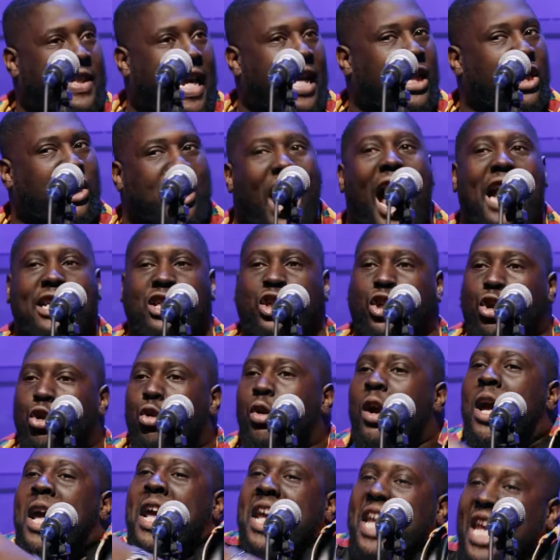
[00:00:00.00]
they shot
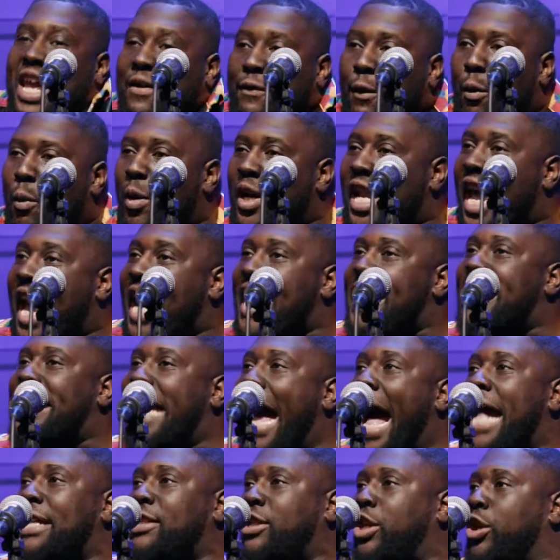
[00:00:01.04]
you, even when they ain't
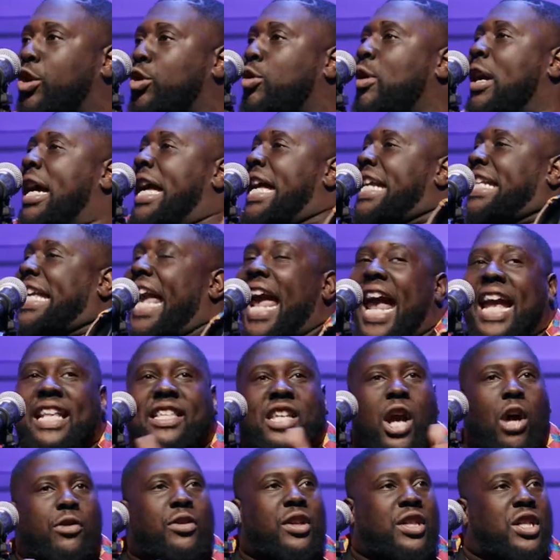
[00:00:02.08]
got you. Can't
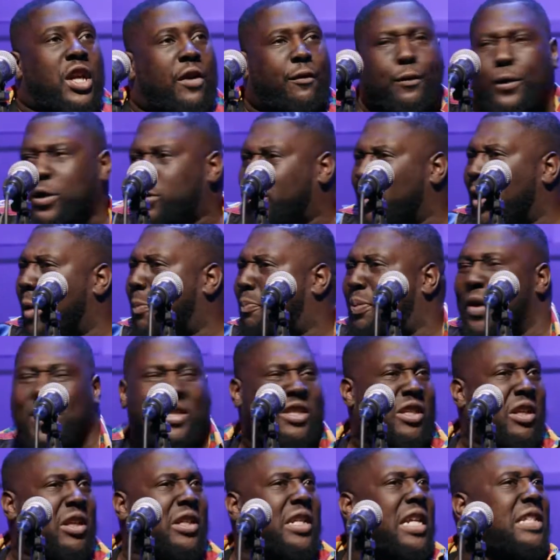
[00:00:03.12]
tell the difference between a
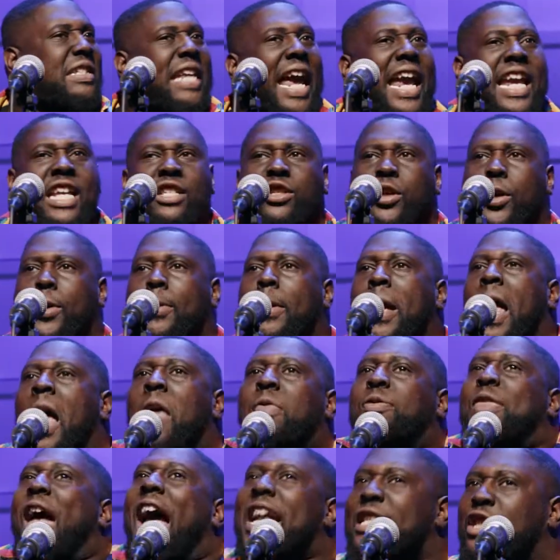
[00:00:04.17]
pistol and a taser.
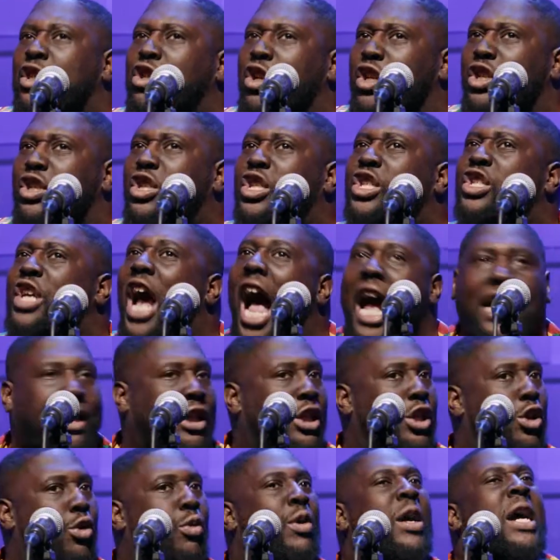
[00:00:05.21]
That shouldn't
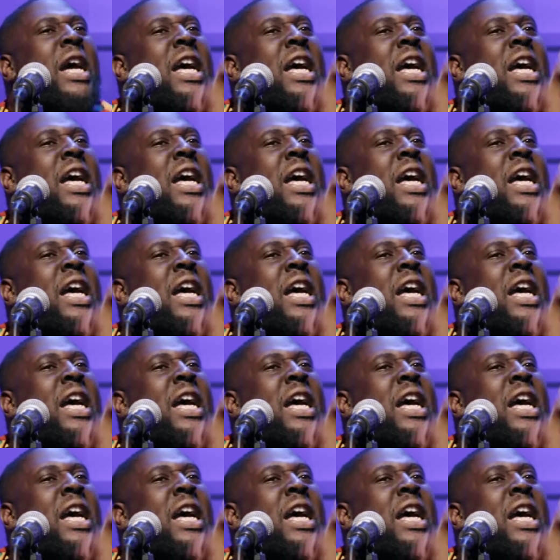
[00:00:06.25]
shock you.